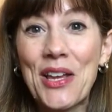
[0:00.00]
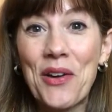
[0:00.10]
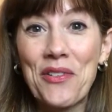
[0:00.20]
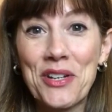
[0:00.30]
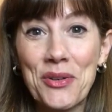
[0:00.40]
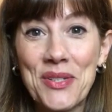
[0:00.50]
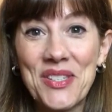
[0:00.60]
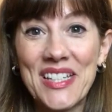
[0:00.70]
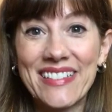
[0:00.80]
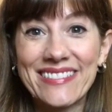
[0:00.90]
it over to
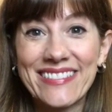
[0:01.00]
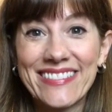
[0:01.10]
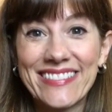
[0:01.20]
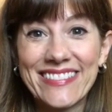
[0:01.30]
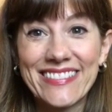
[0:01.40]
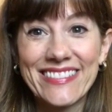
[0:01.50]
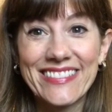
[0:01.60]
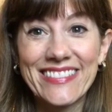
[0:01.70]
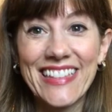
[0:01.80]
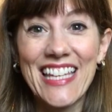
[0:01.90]
Christine.
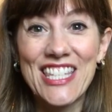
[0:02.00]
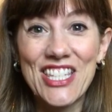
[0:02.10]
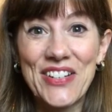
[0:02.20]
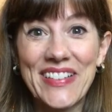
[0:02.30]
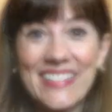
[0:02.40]
Let's do it.